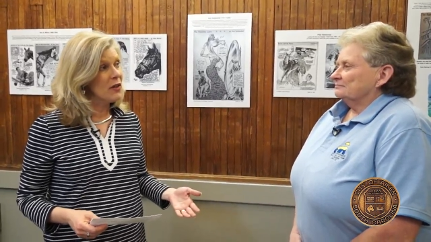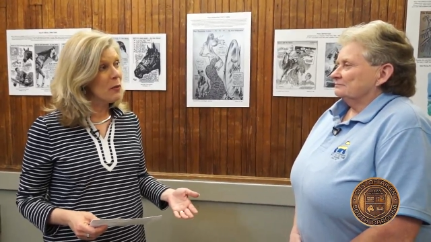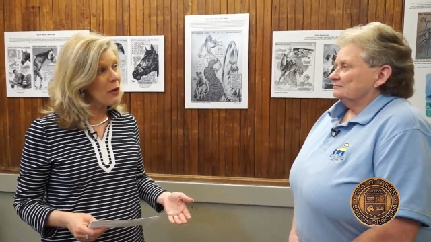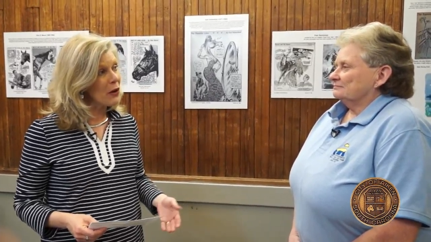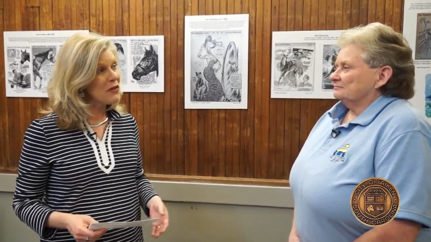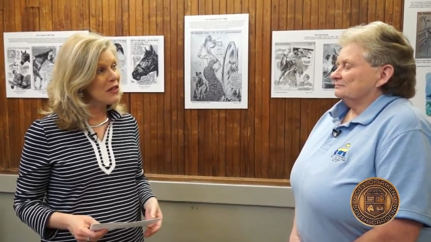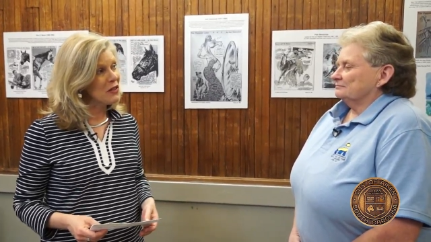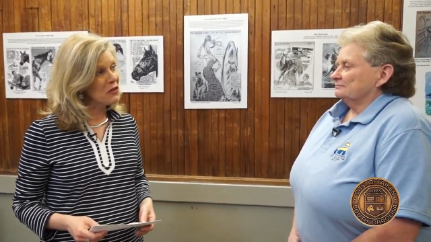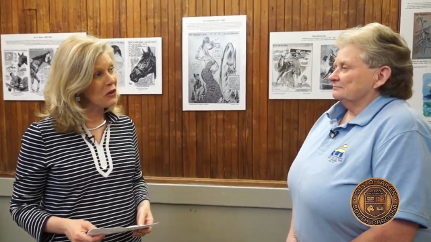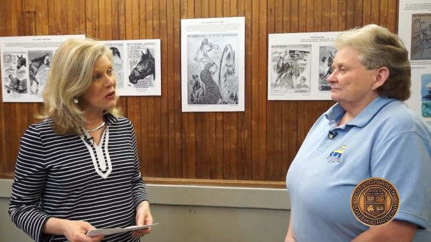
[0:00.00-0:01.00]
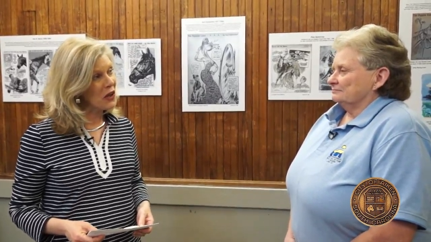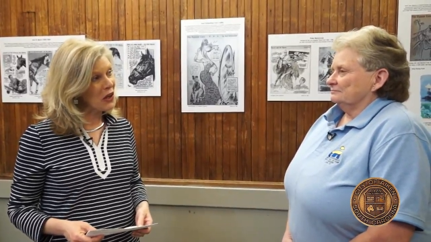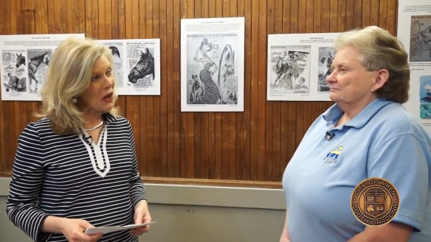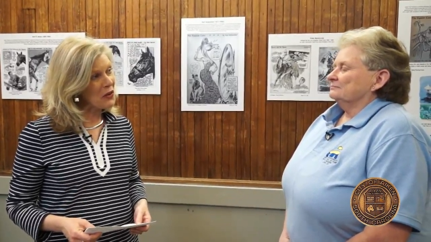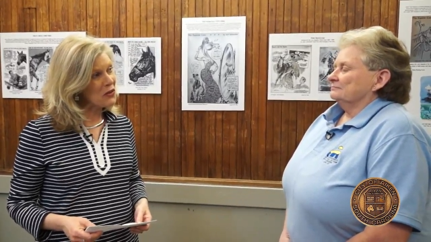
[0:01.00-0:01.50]
Speaker 1: of the proceeds are going mm
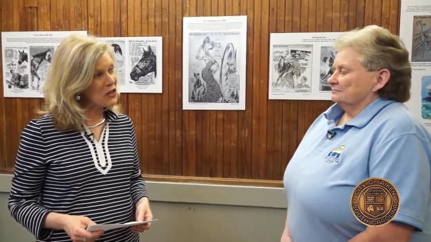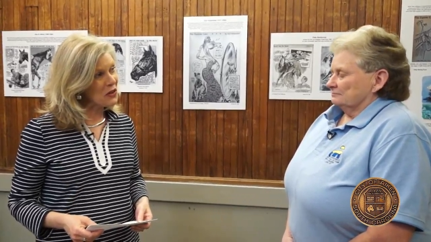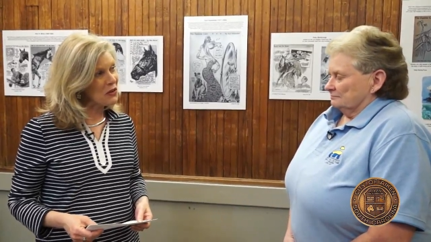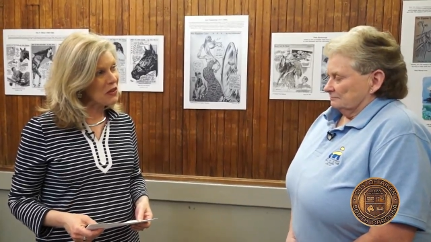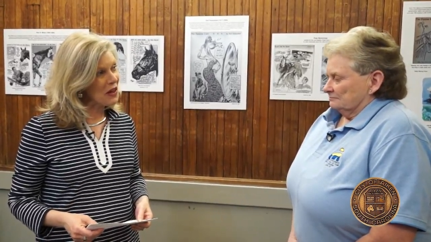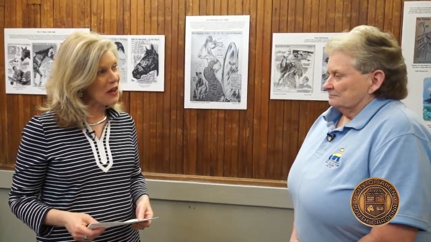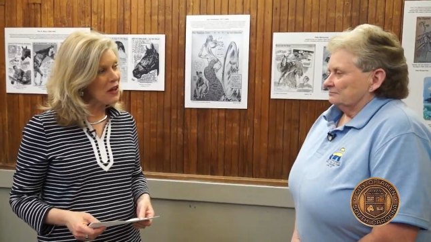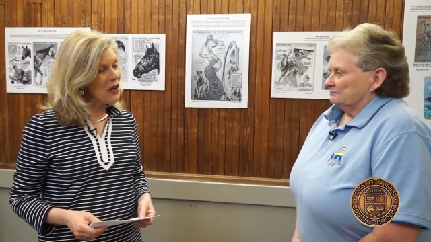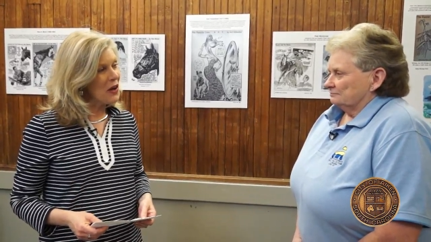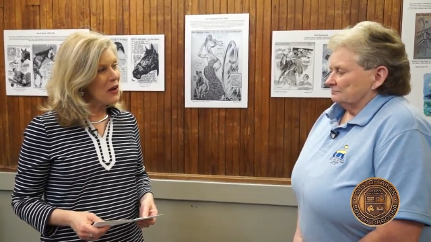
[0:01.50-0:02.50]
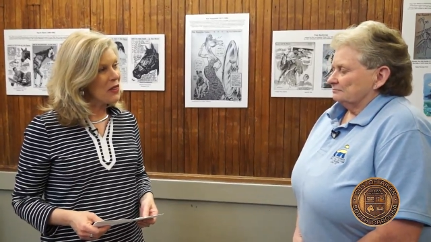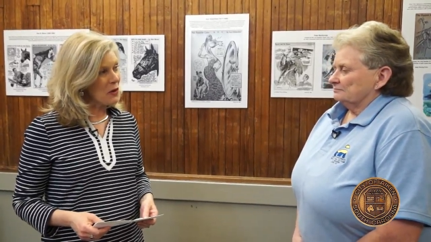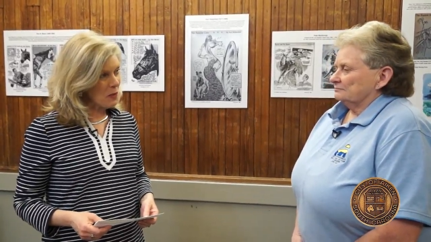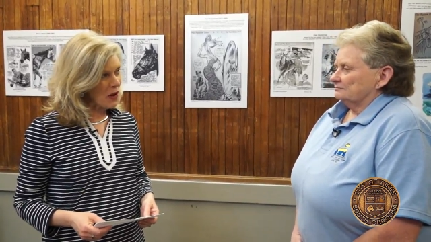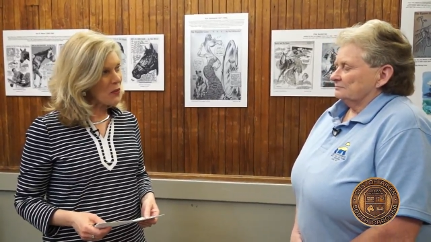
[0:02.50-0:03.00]
-hmm. to go to the
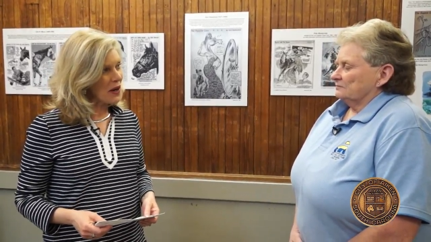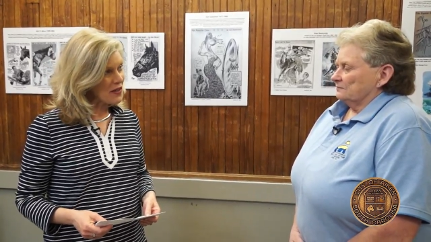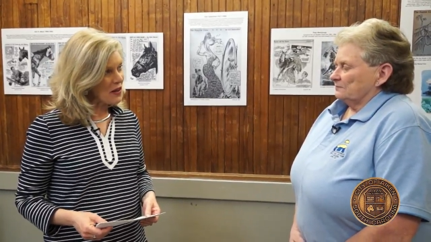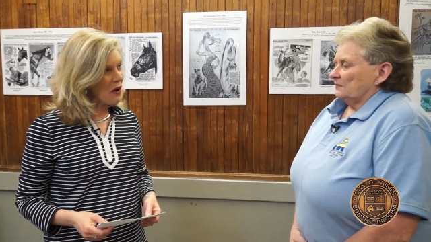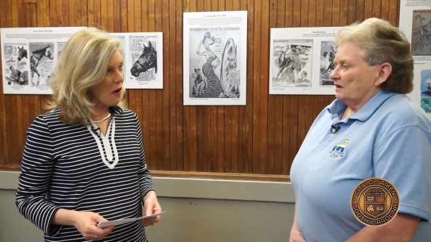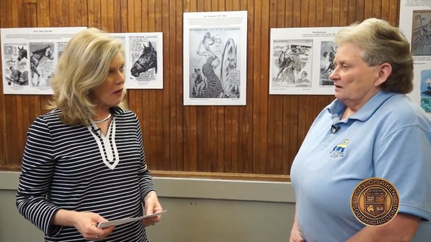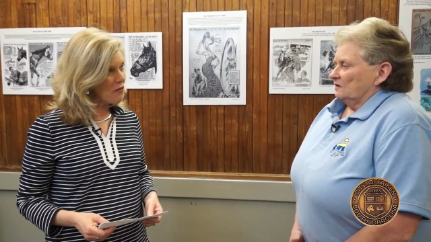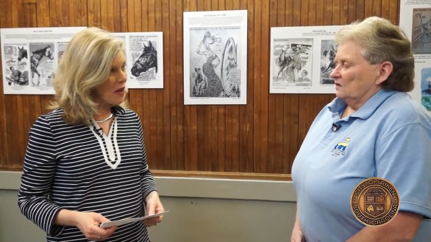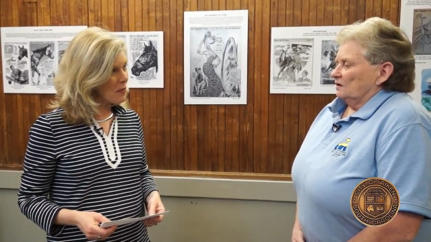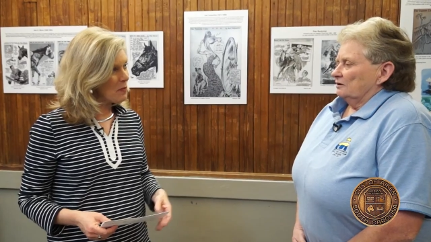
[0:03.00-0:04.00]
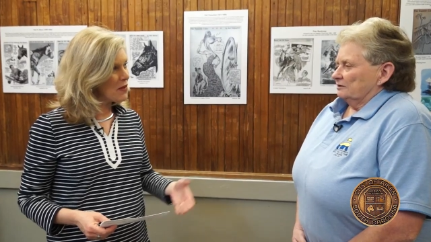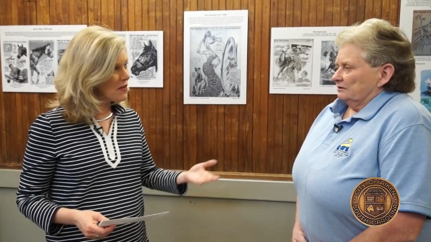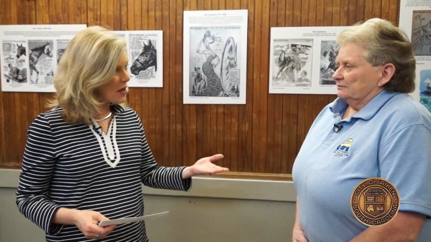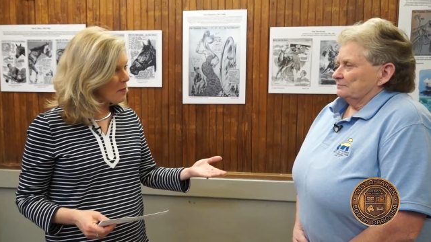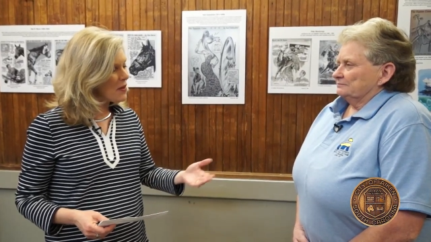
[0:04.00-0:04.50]
Thoroughbred Racing Hall of Fame and
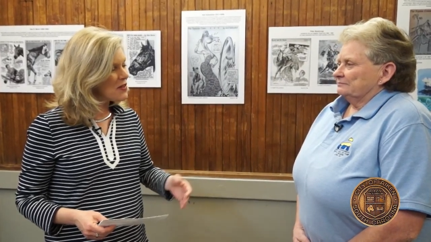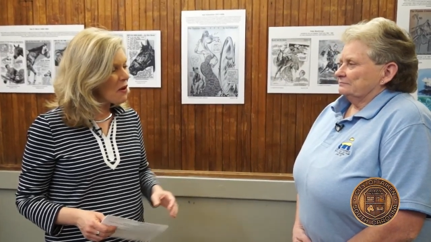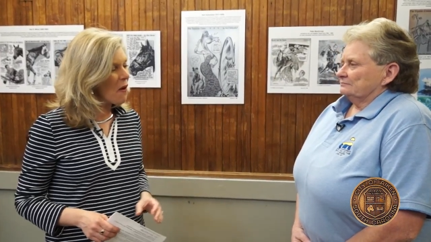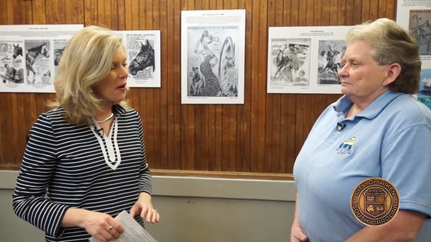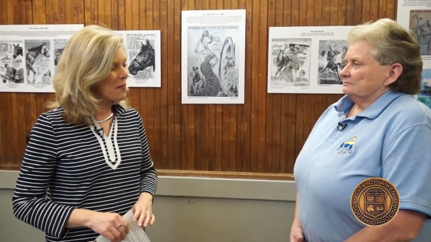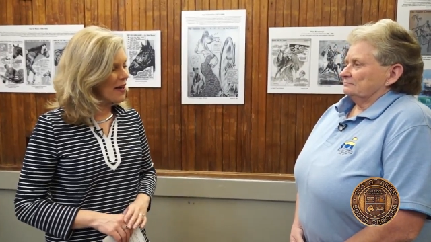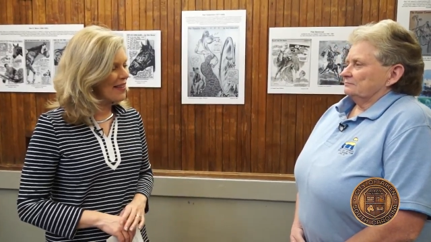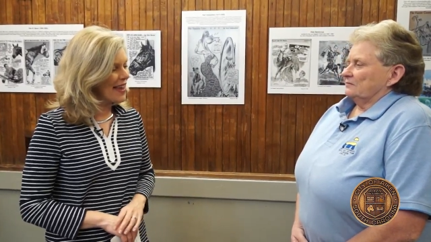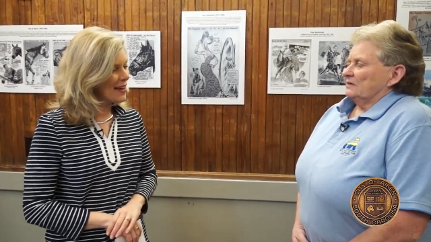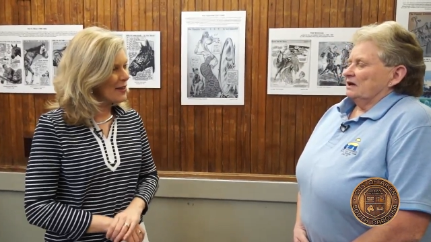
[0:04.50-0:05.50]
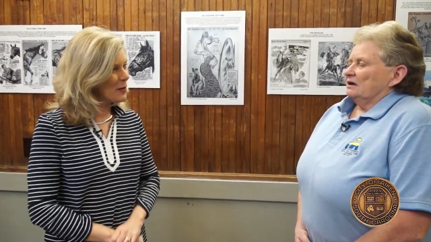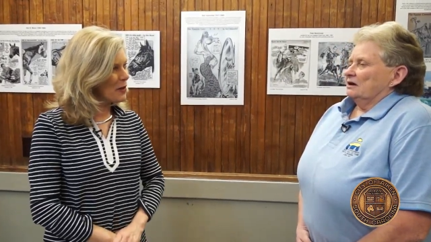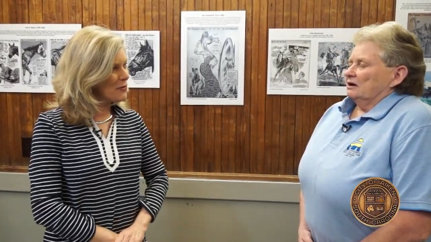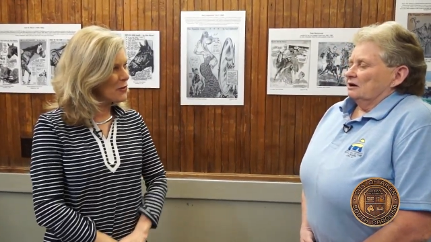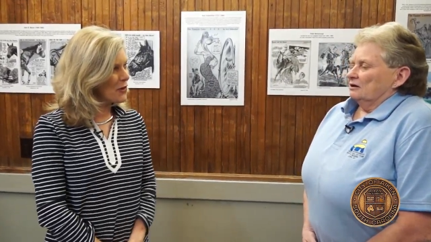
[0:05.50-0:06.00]
Museum. Yeah. Talk about that a little
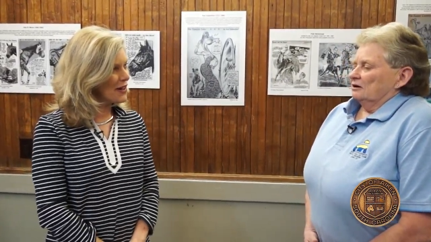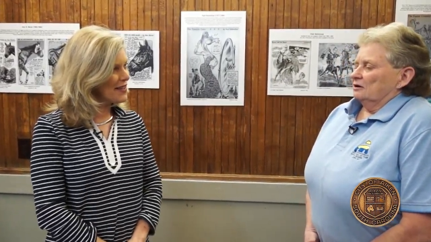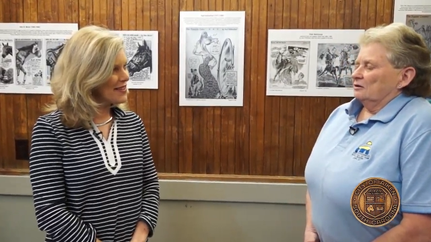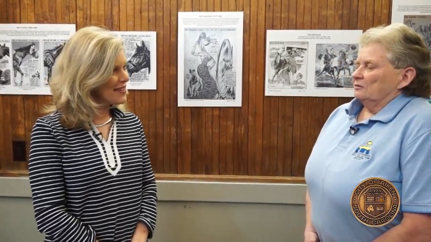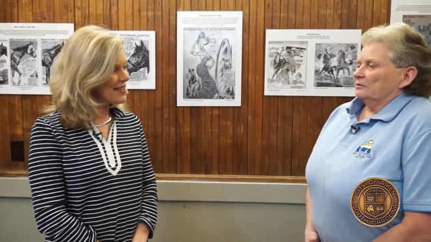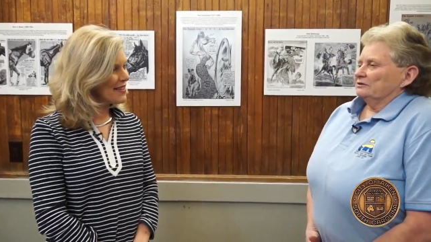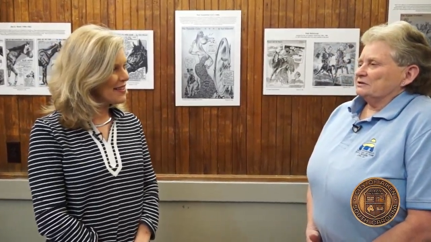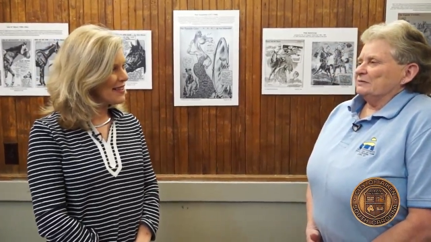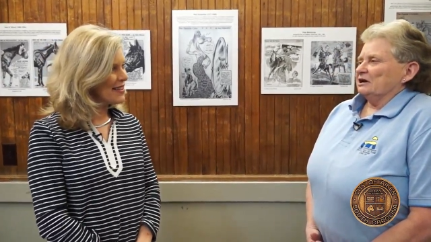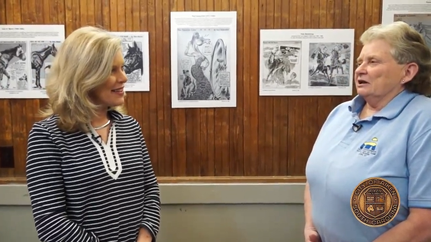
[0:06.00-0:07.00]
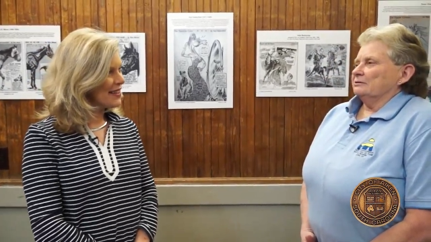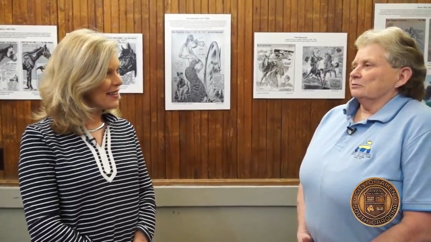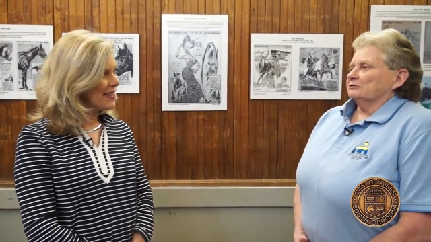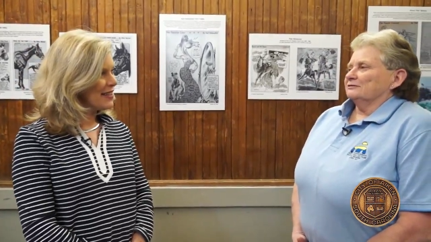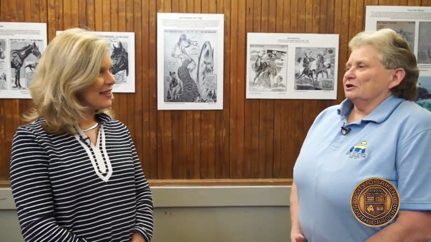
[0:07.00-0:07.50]
bit
Speaker 2: for us. Well, it's been a
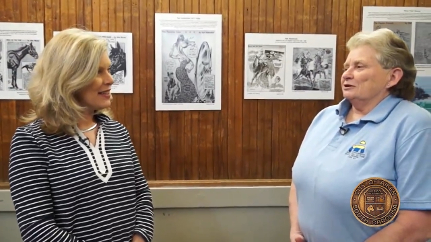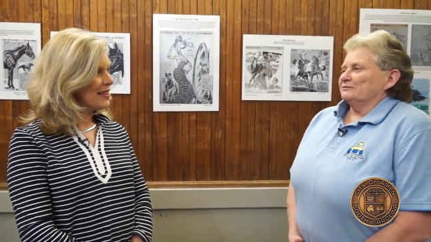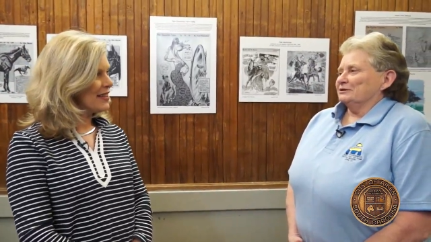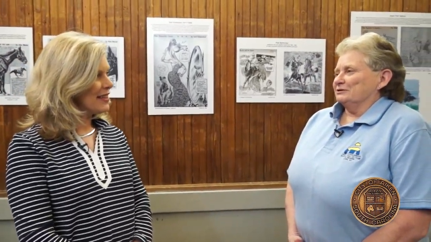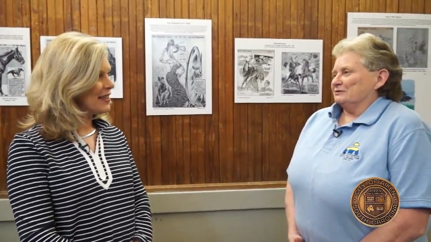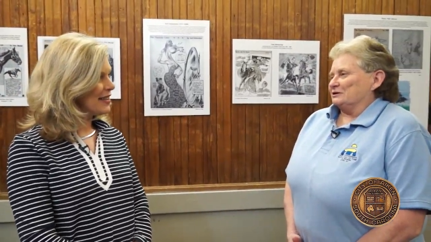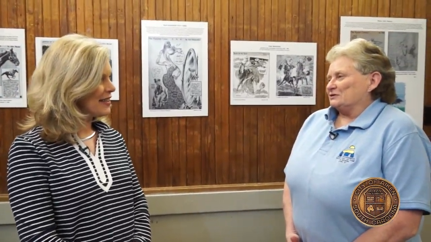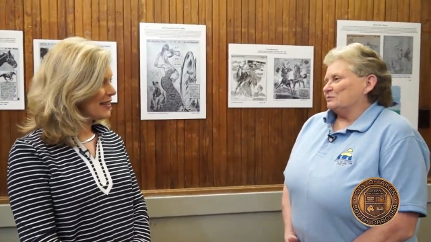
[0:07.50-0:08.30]
labor of love to do this